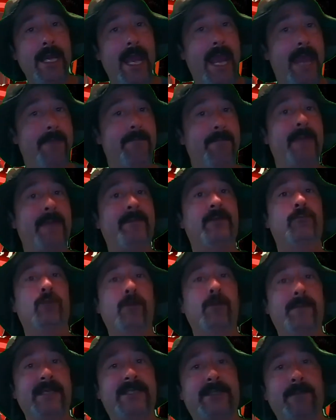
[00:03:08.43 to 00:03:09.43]
and maybe
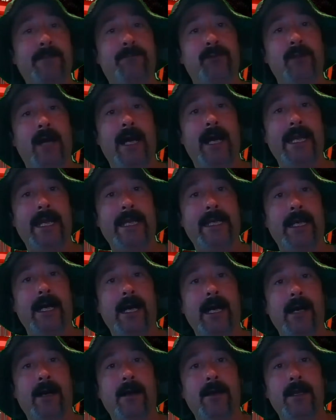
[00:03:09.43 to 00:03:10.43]
we'll be supplying
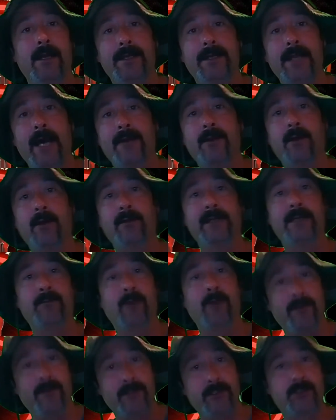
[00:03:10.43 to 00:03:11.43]
not only
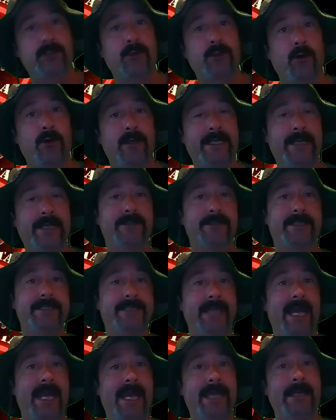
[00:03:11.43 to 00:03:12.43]
what you saw here
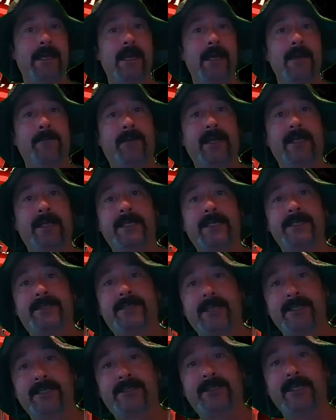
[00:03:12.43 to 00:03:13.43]
today, but a
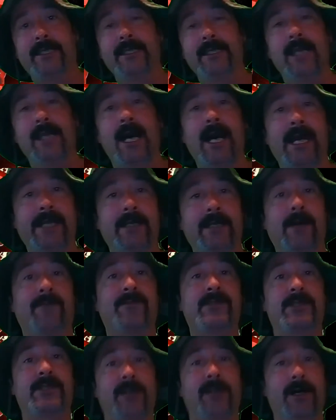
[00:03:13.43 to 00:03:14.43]
consistent line
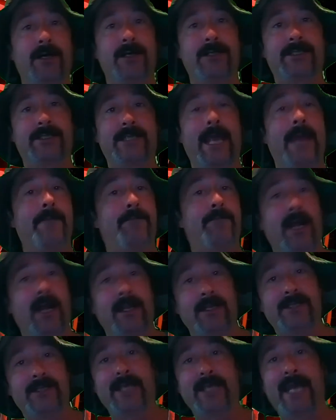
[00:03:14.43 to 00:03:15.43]
of slugs and
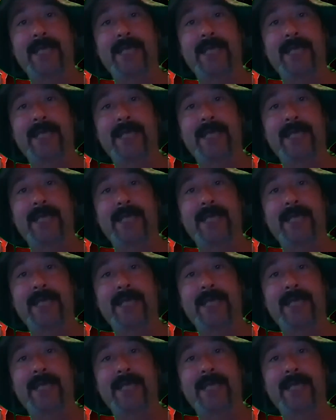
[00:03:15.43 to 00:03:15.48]
pellets